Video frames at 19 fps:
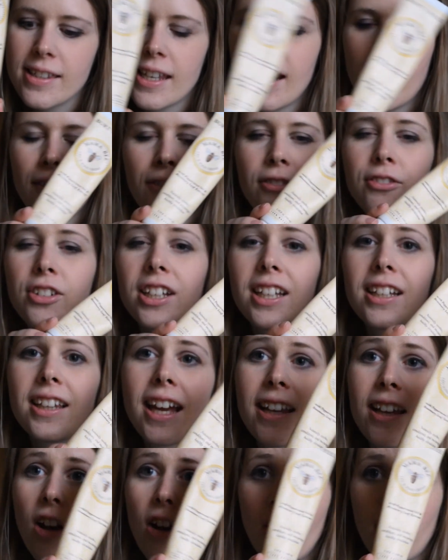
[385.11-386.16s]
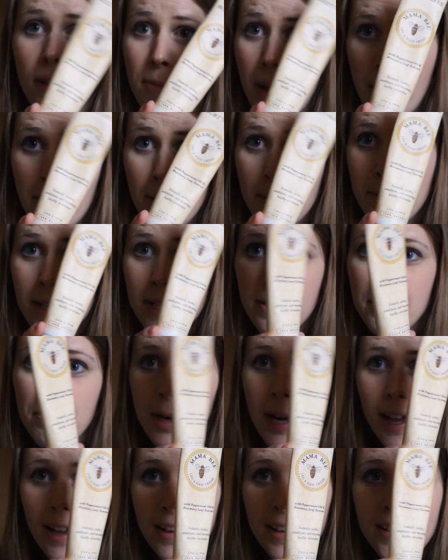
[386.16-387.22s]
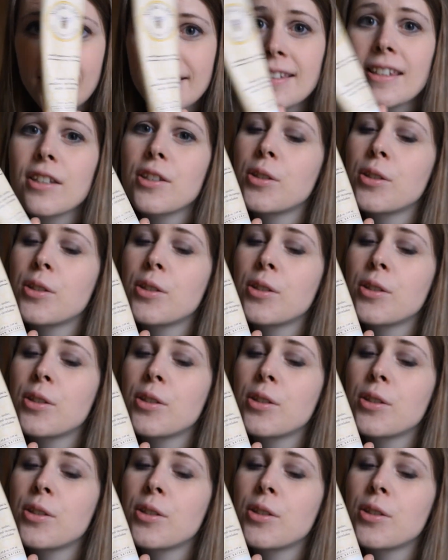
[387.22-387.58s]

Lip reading: and I really like all the Mama Bee products,